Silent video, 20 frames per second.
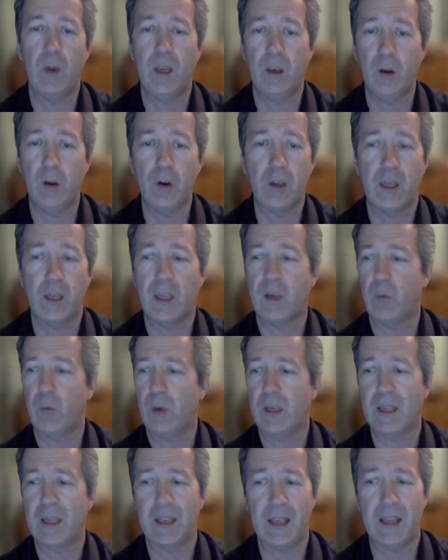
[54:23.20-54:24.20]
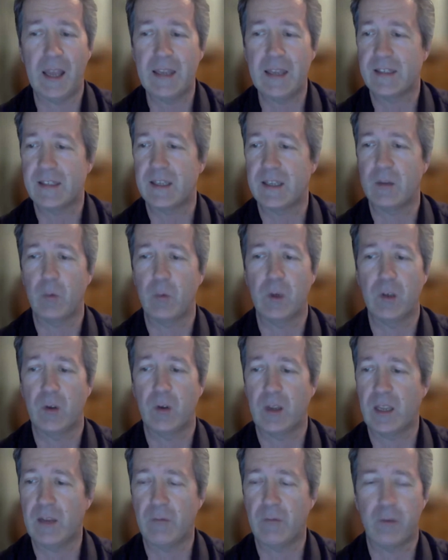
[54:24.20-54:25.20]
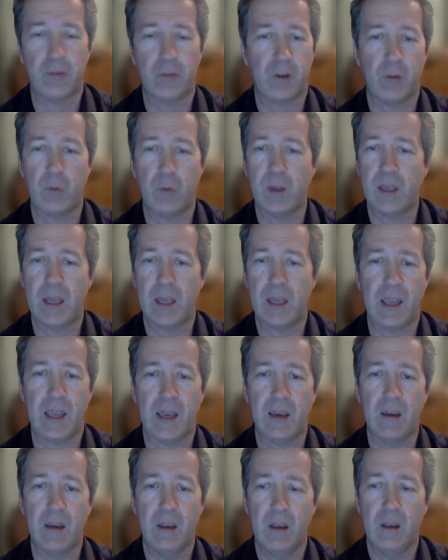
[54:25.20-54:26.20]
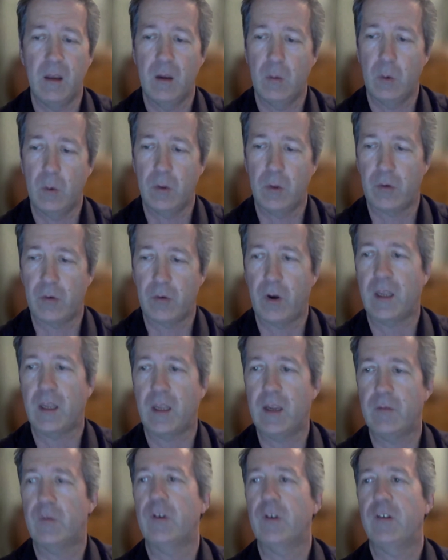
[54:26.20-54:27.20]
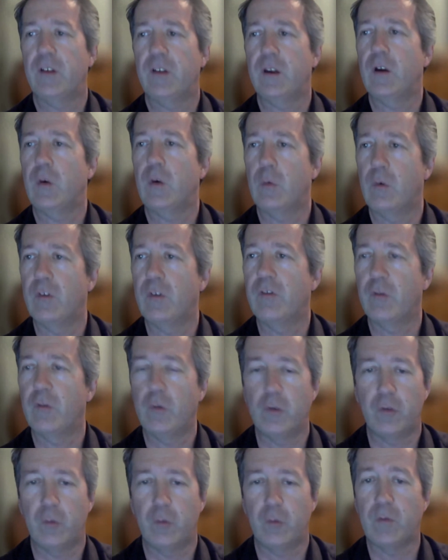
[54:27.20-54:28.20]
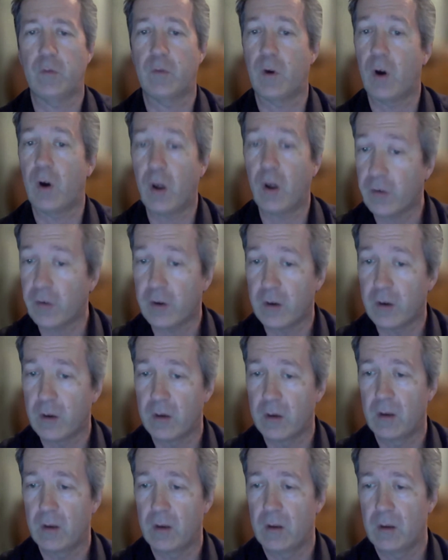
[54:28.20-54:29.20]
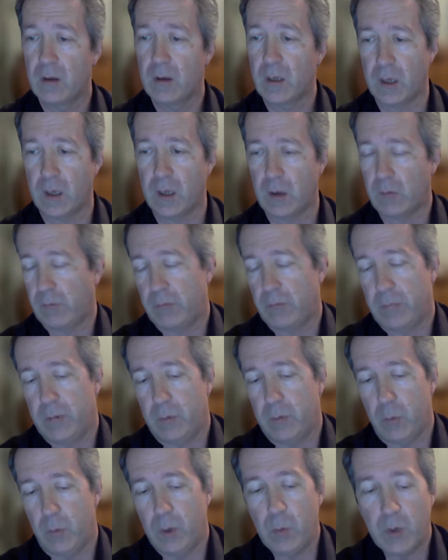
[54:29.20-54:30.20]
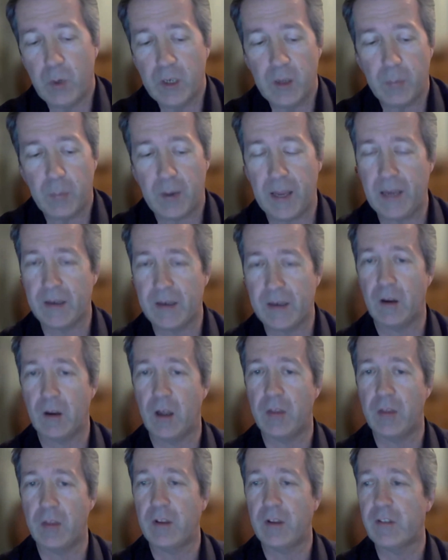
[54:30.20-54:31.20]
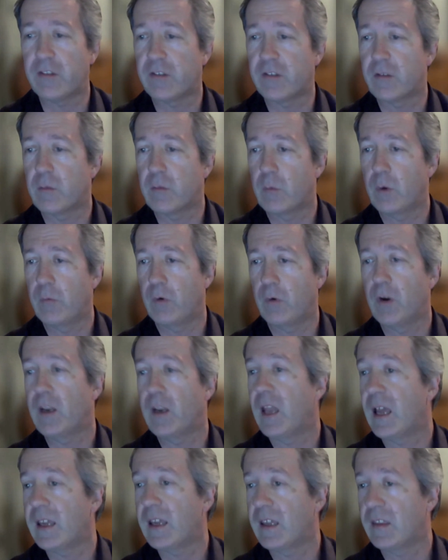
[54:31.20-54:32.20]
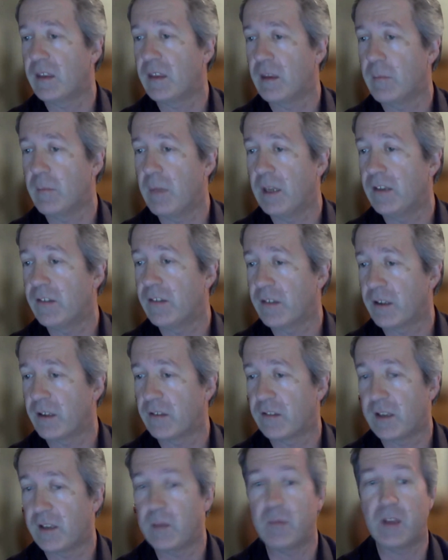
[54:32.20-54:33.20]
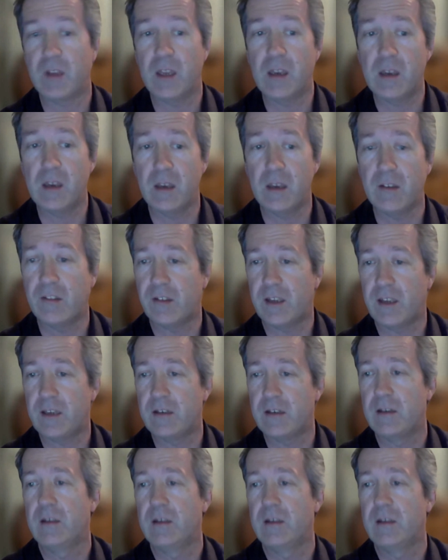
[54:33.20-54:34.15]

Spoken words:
looking, we're collating, we're doing everything we can. We're throwing every single resource we've got. We wouldn't have planned it like this. We're very lucky that the minister stepped in and said,